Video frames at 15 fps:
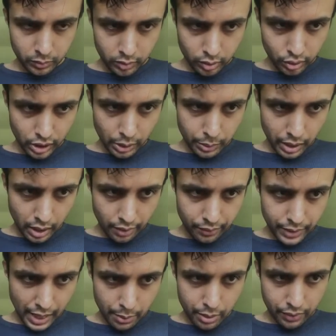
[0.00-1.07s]
So
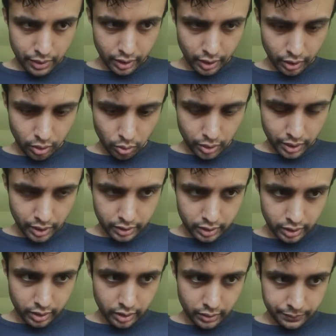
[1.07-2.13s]
now we have the king coin
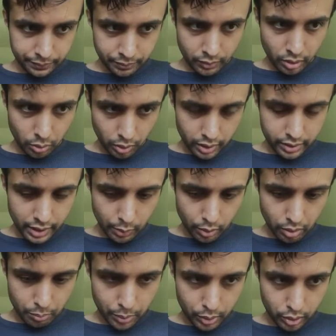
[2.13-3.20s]
ID, right? So now we
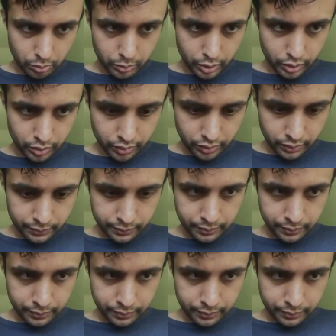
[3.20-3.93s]
can build a move.